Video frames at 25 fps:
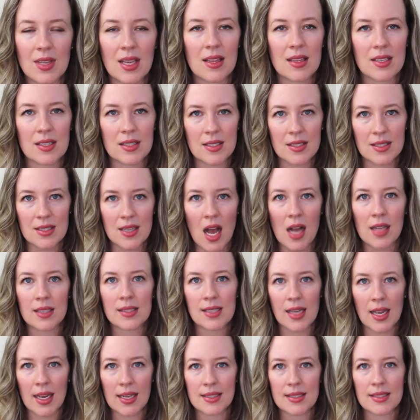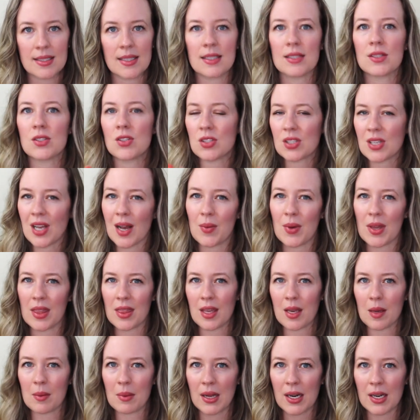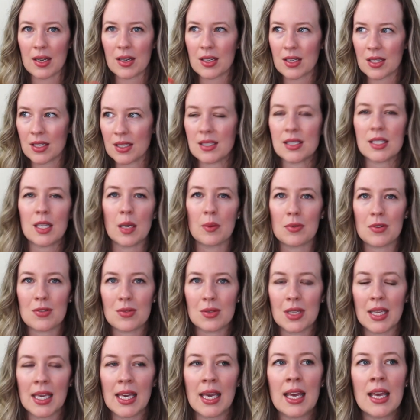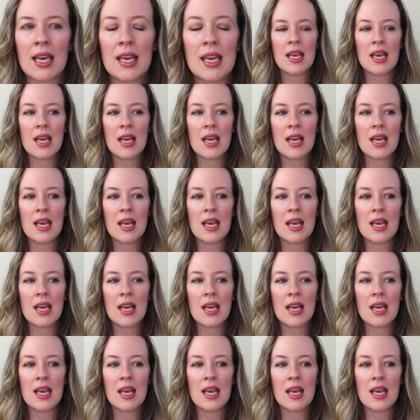This is not science-y, it's just how I think about it conceptually.